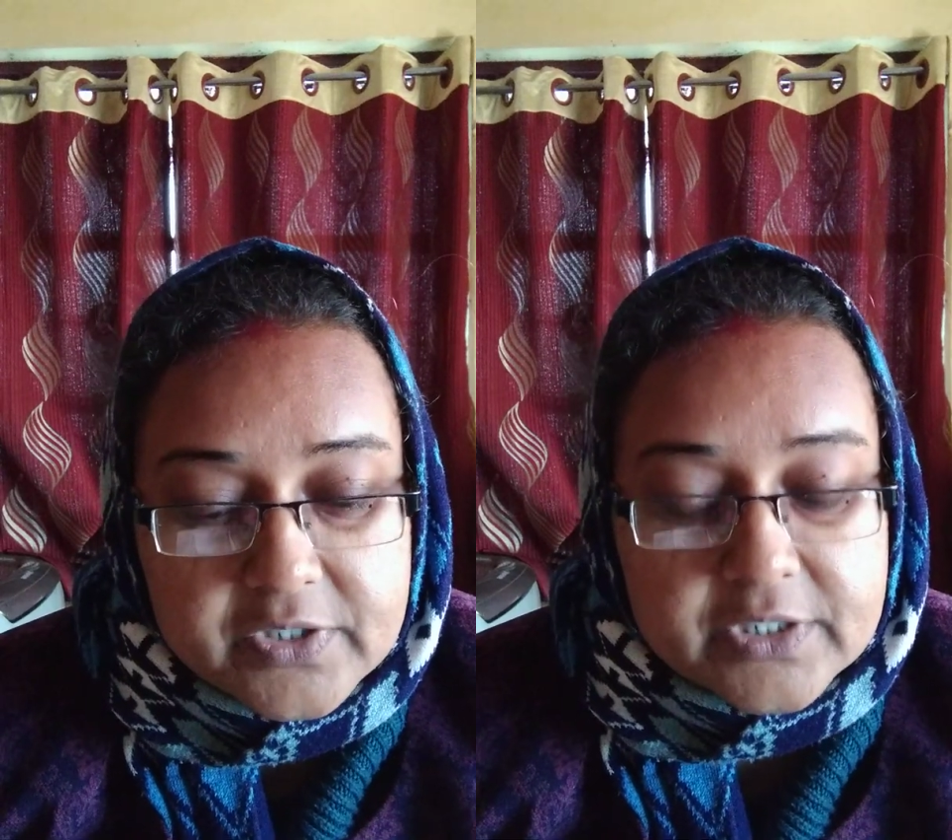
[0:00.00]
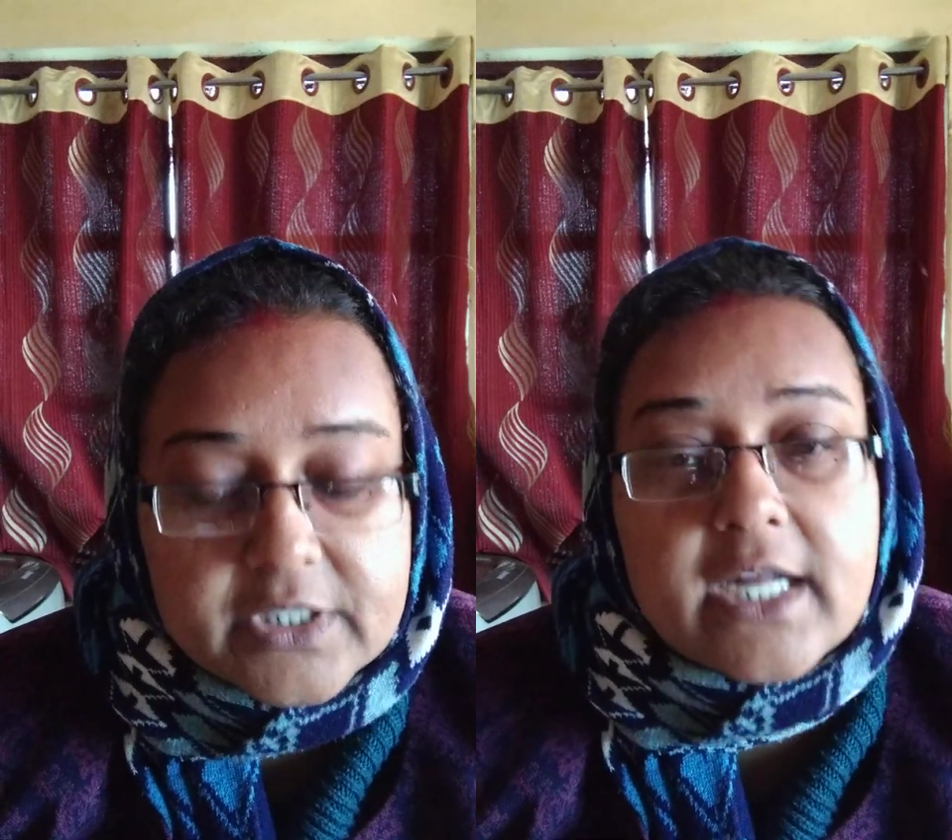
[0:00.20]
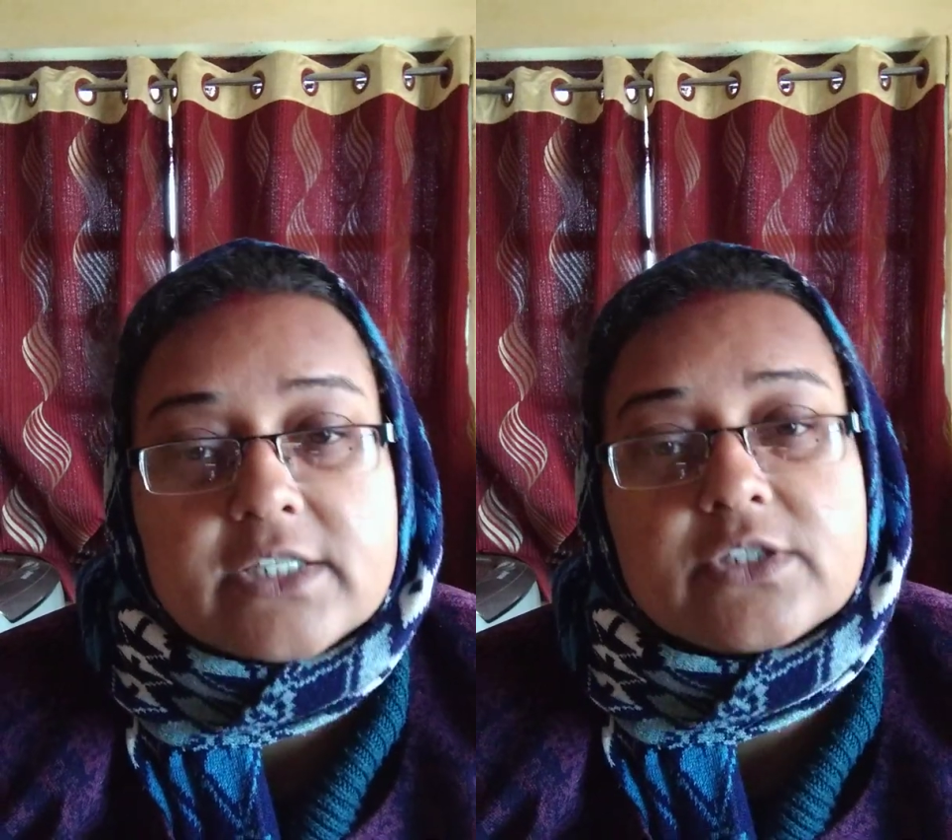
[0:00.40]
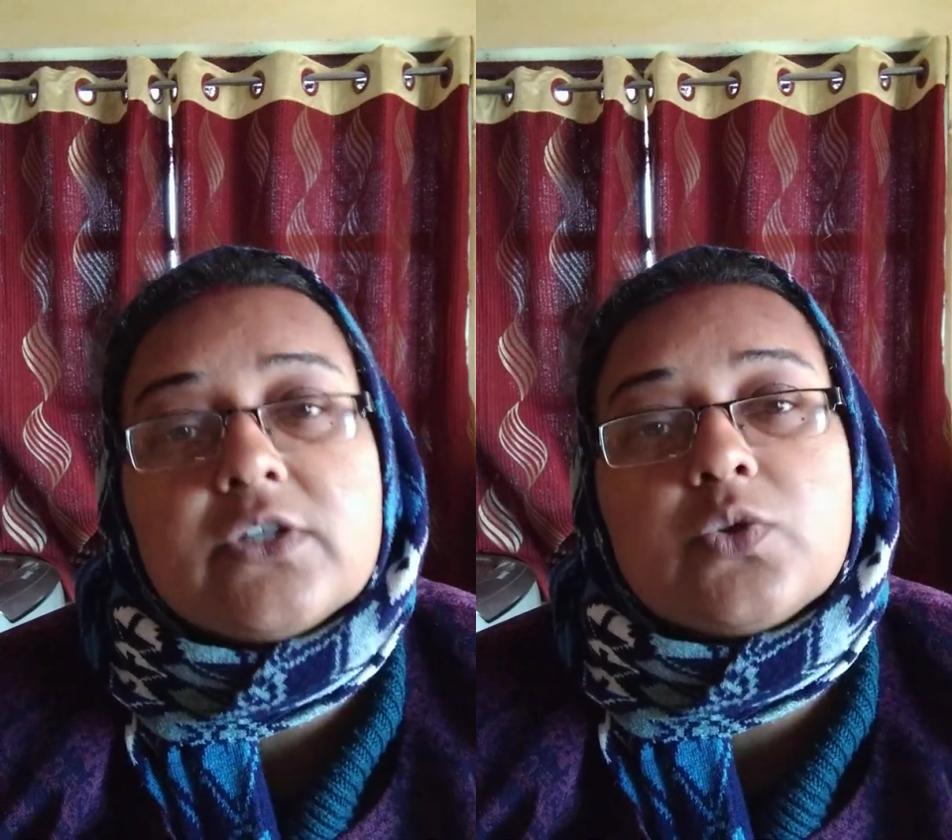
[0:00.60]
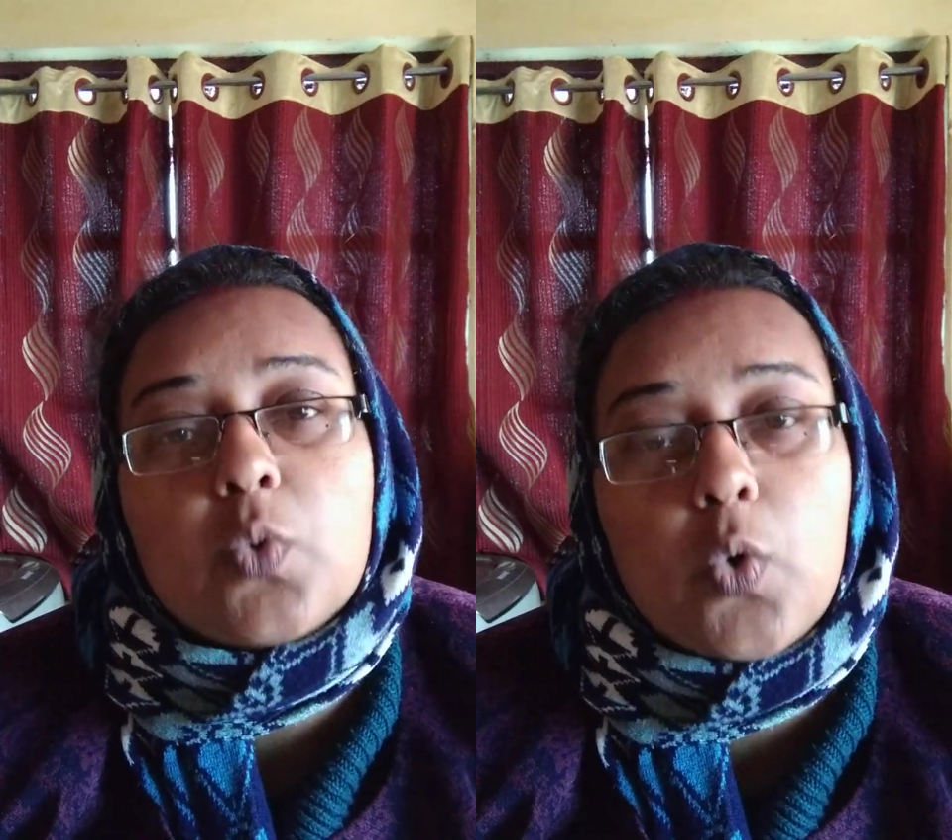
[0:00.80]

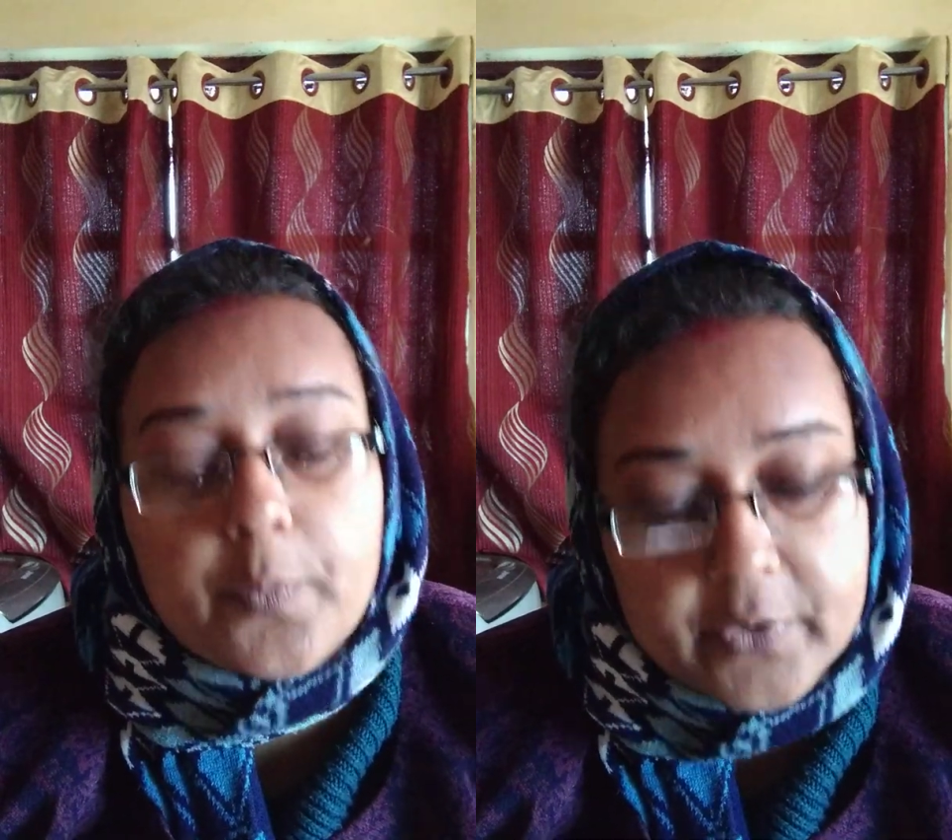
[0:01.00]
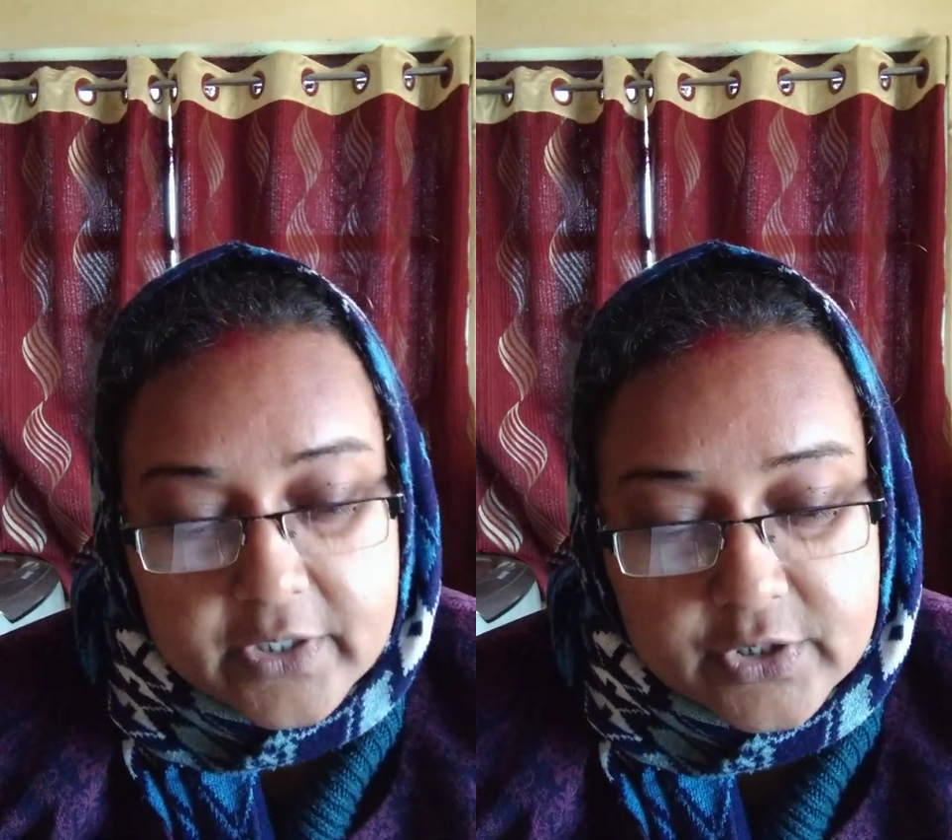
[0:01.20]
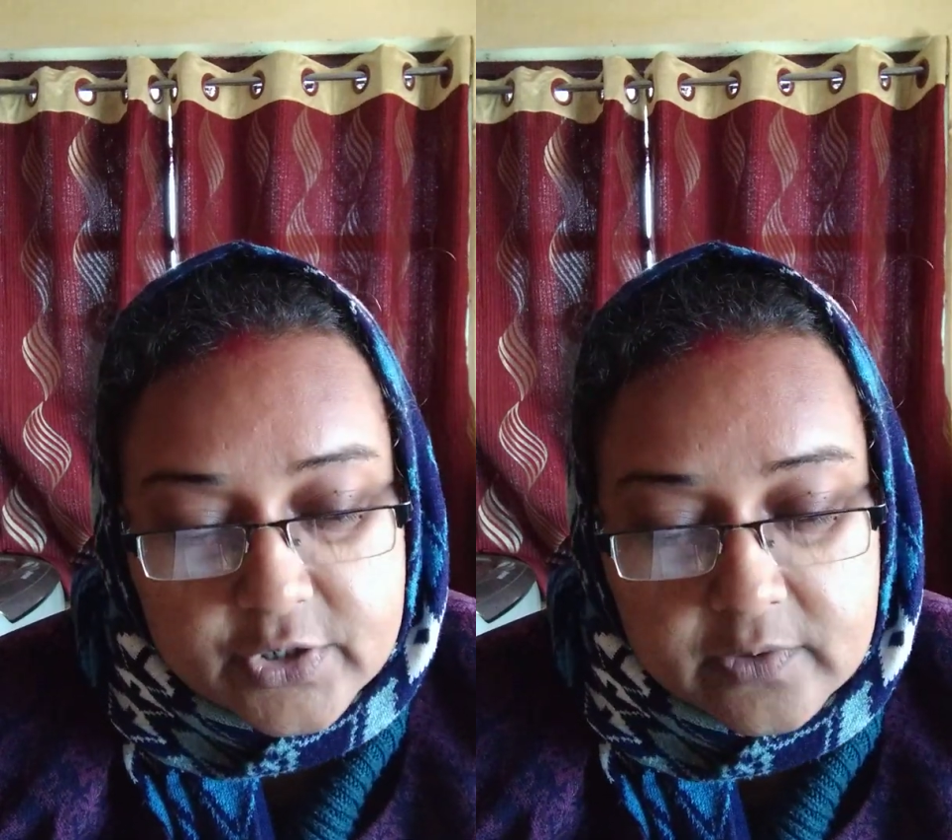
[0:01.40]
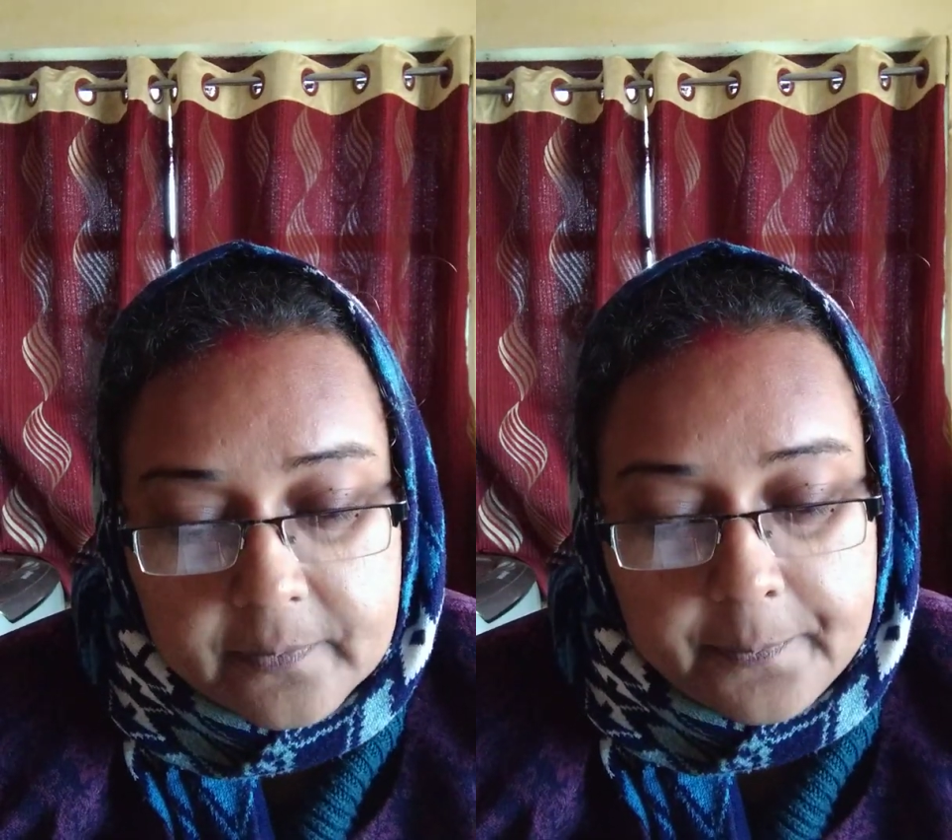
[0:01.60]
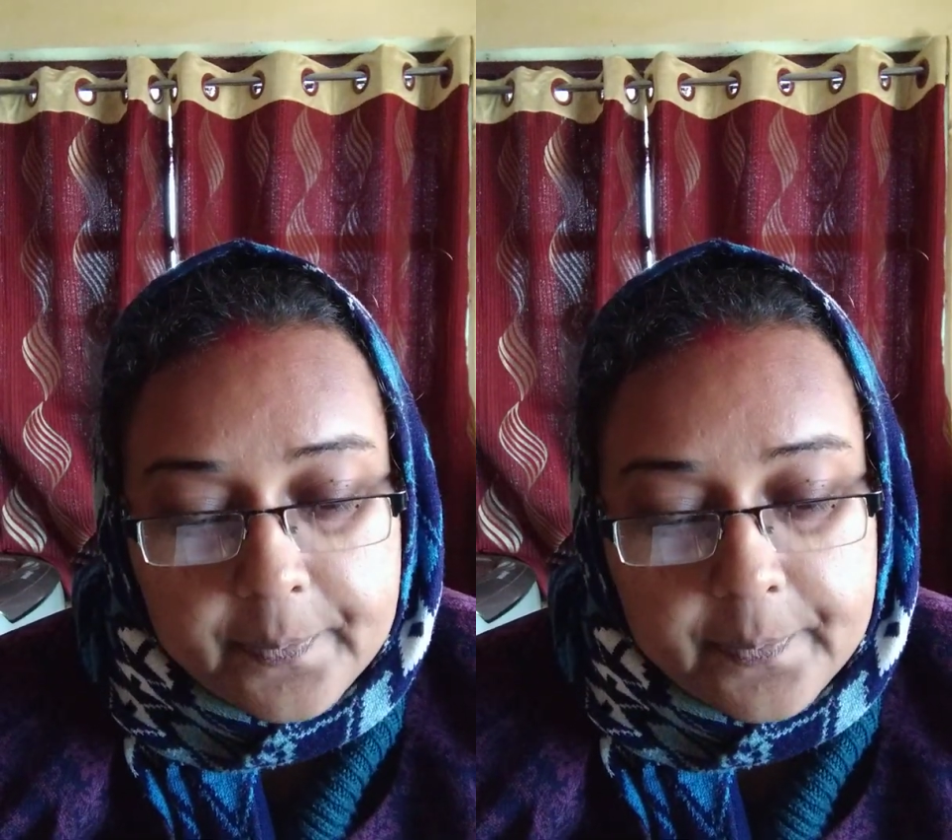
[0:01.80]
international cooperation